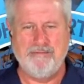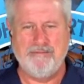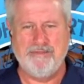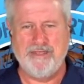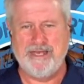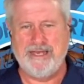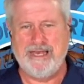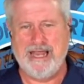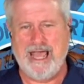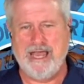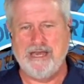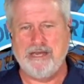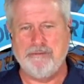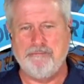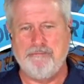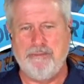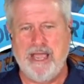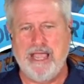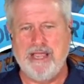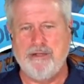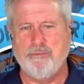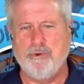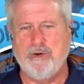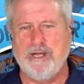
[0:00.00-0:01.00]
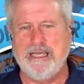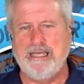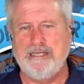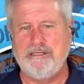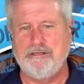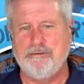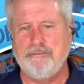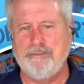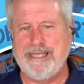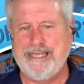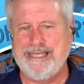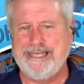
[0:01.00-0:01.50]
that debate will
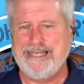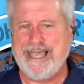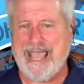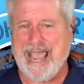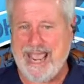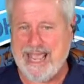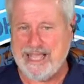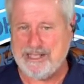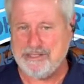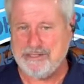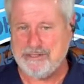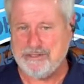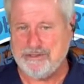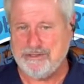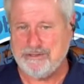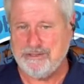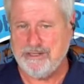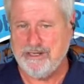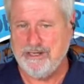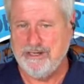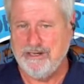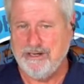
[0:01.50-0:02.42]
either be canceled